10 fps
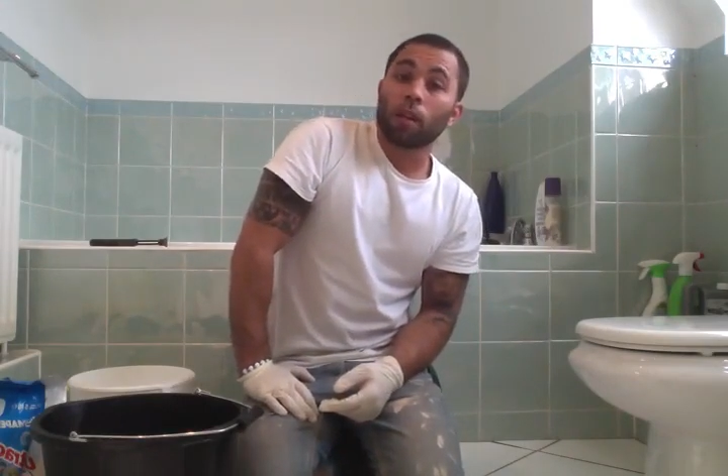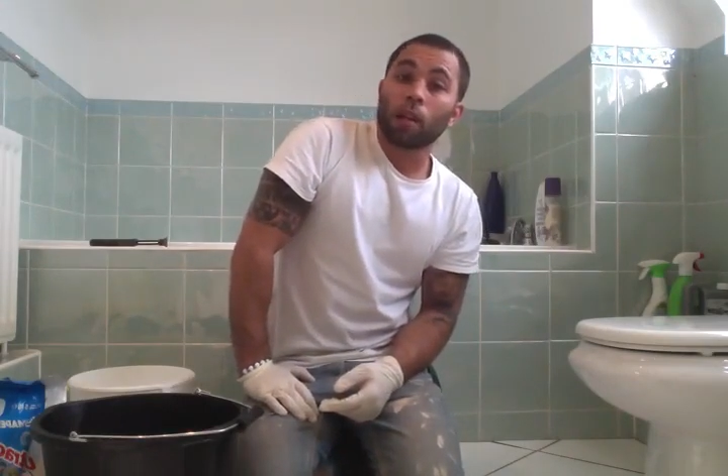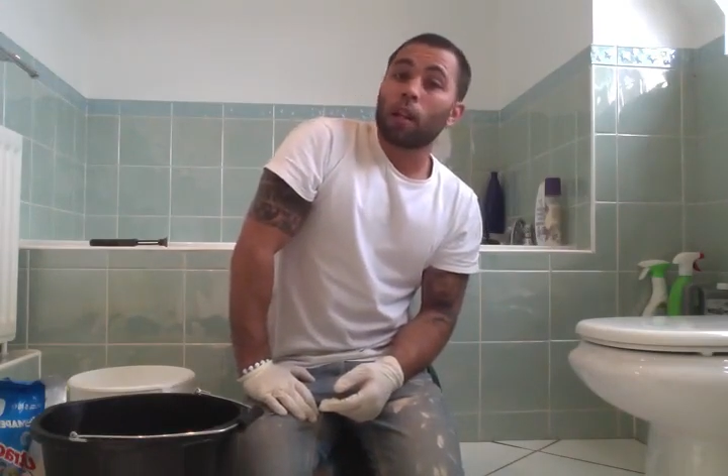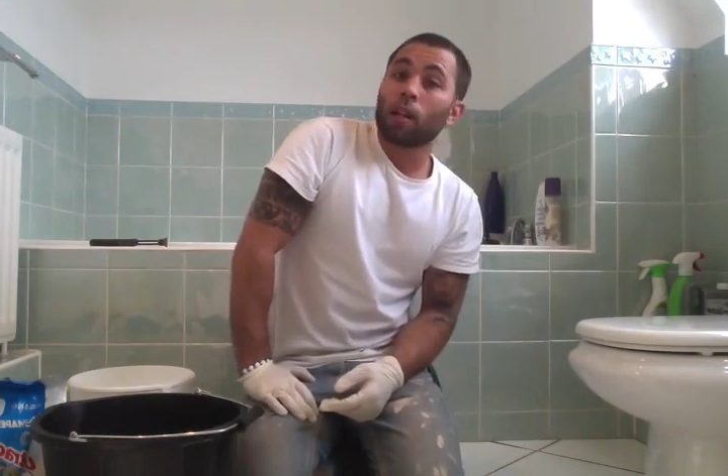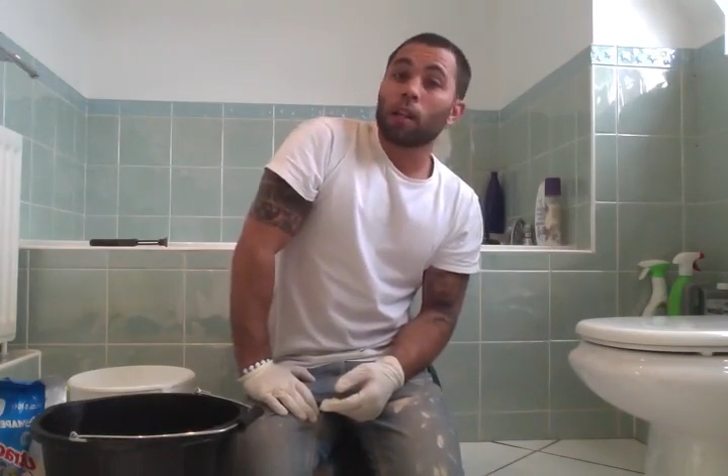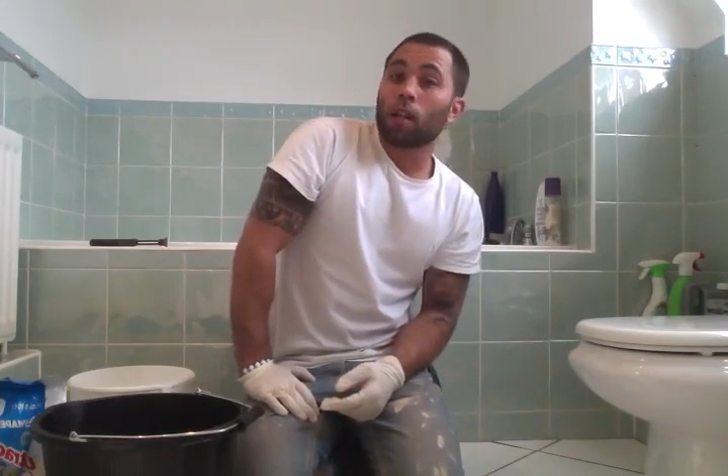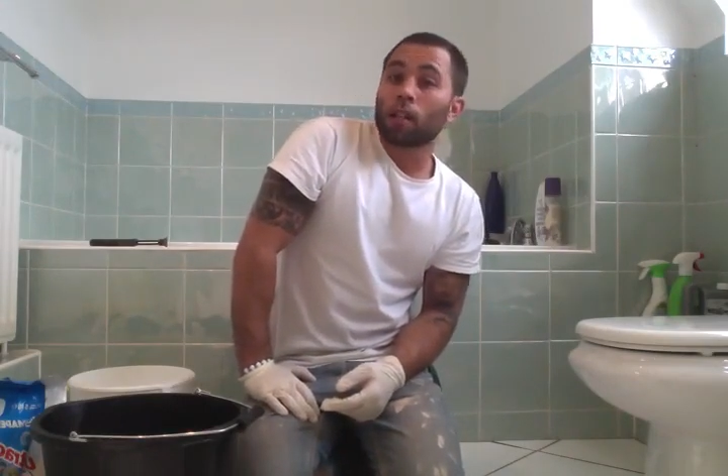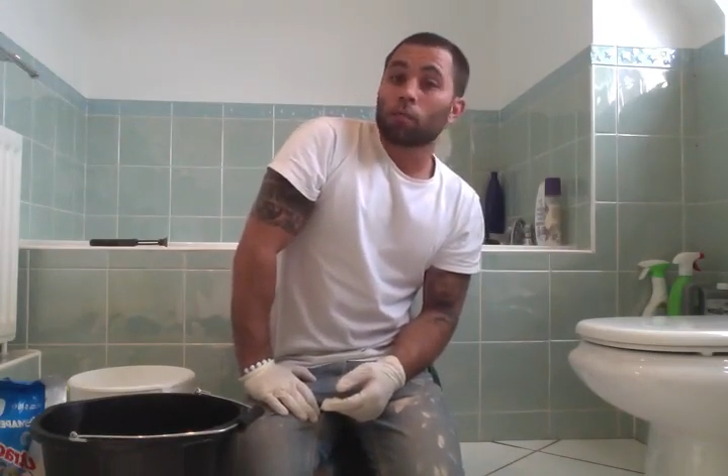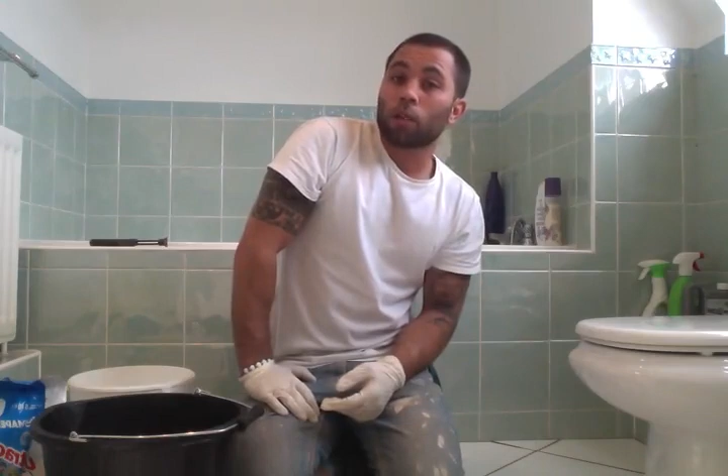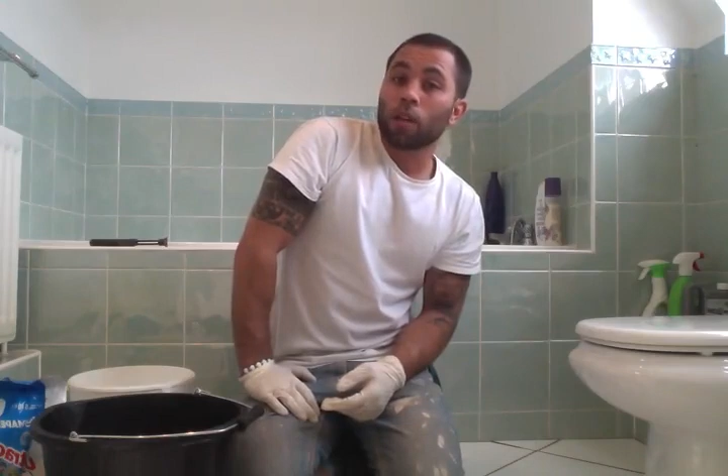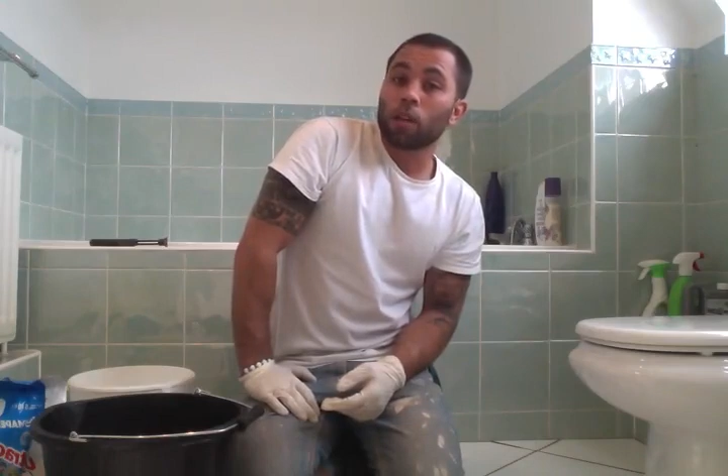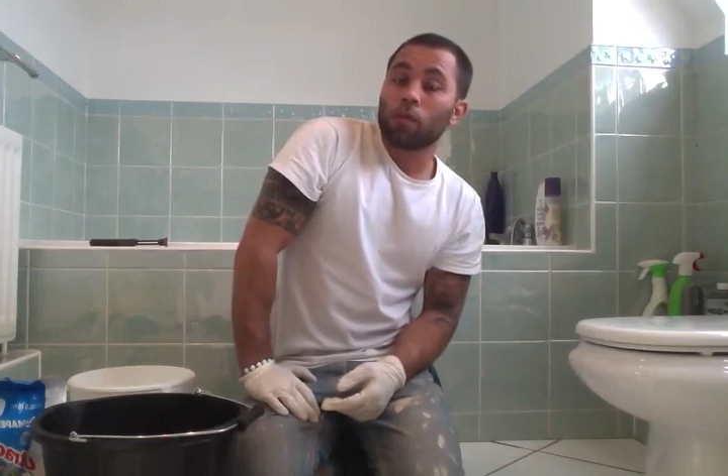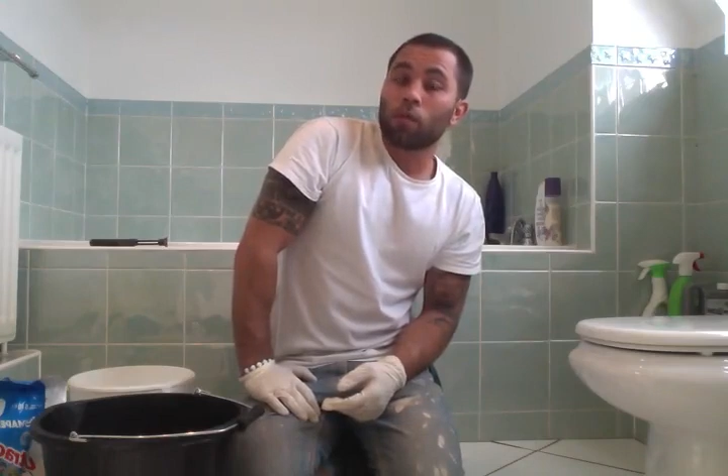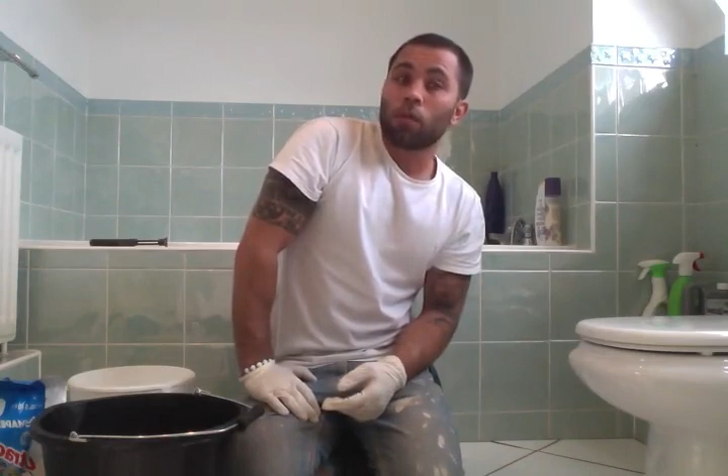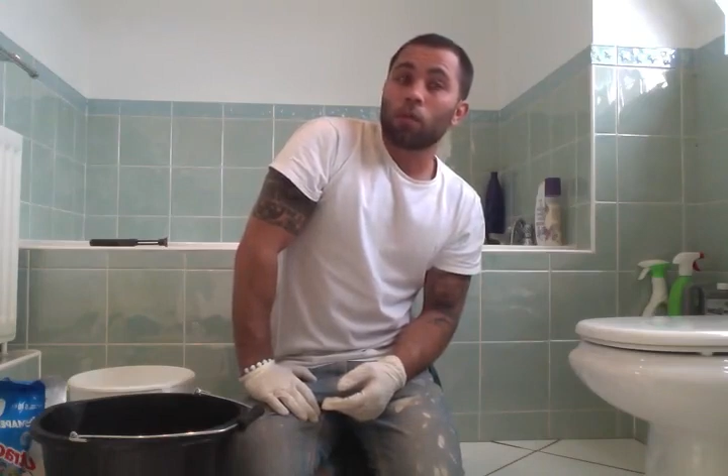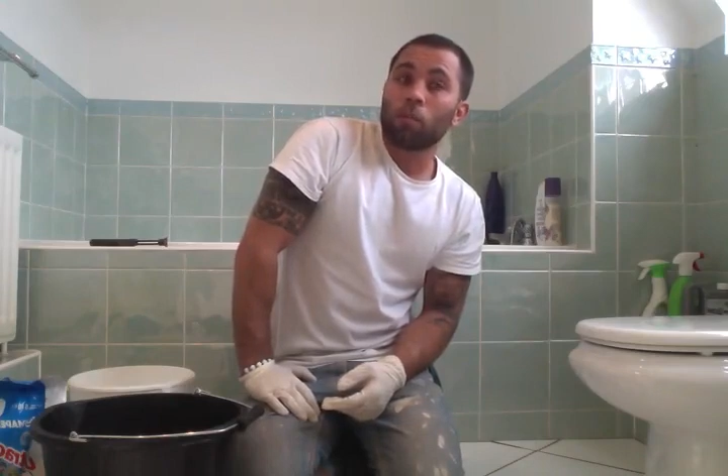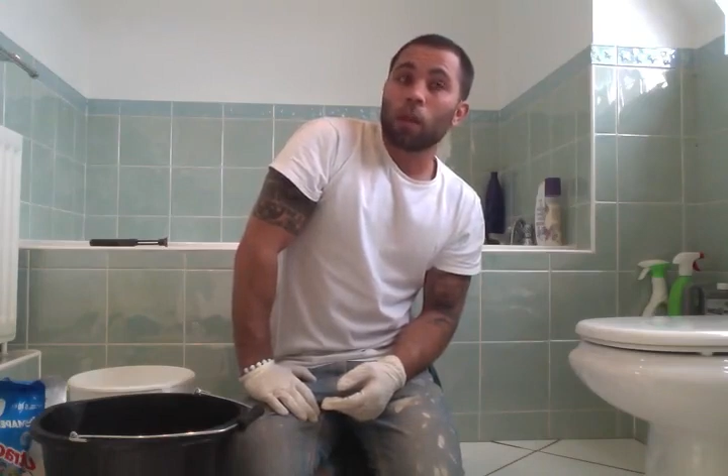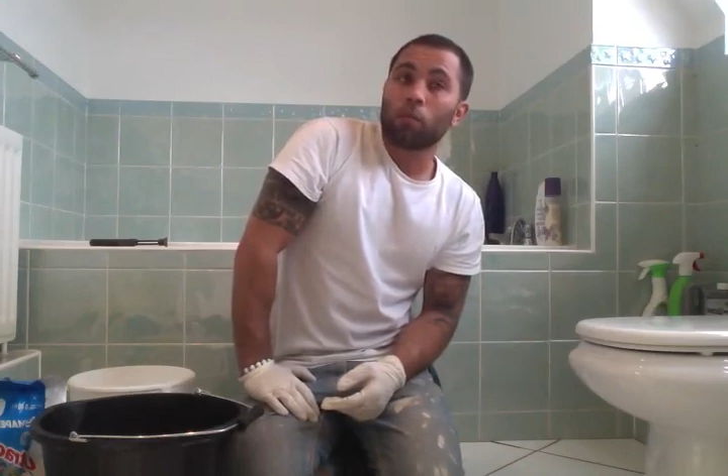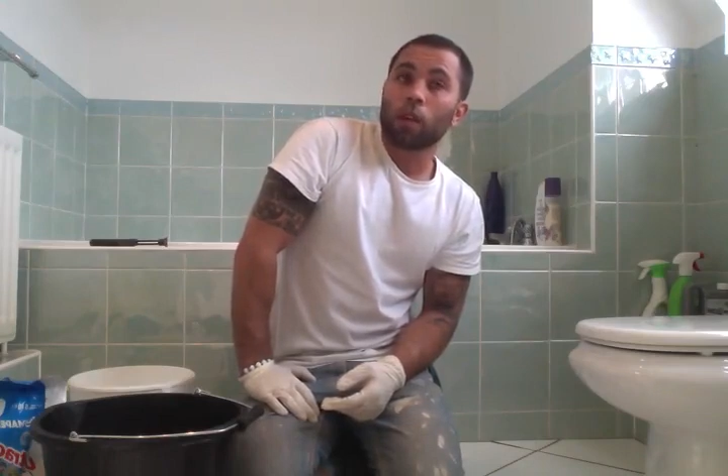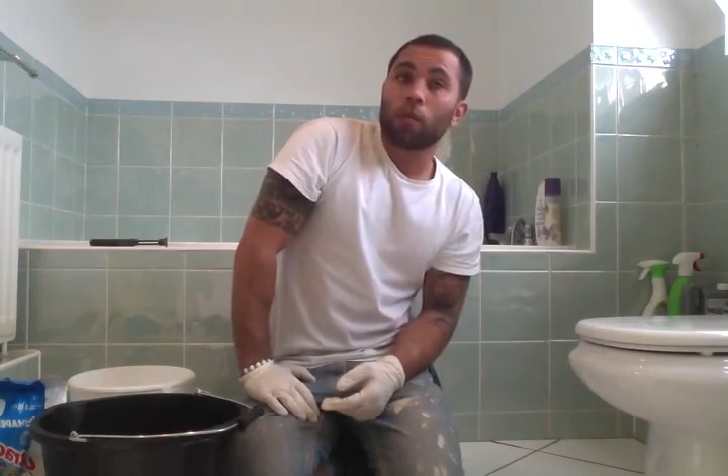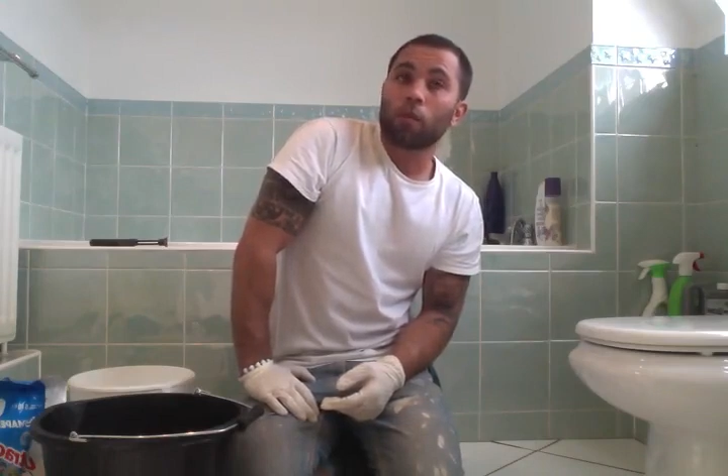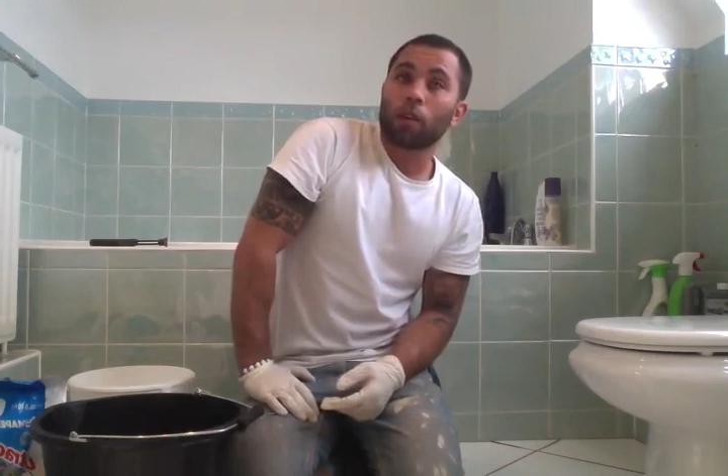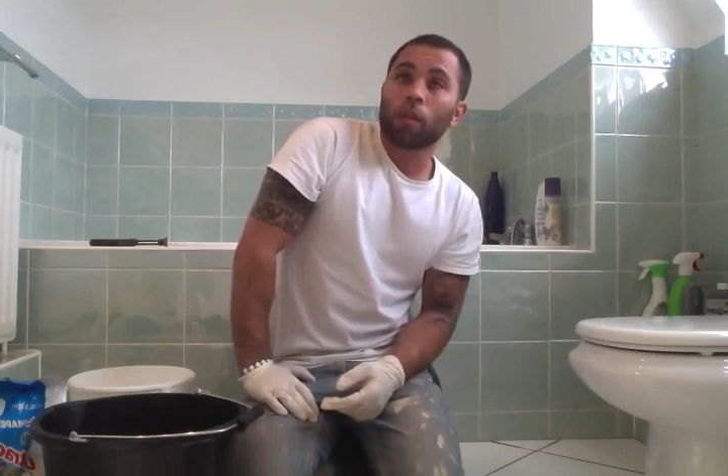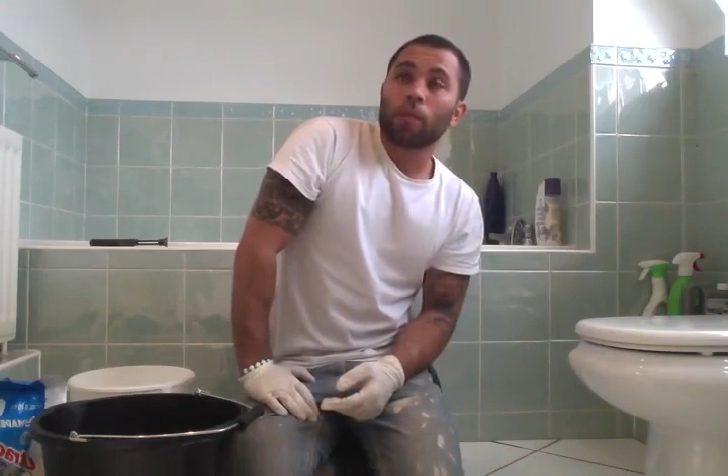and I'd get lots of praise for my bravery.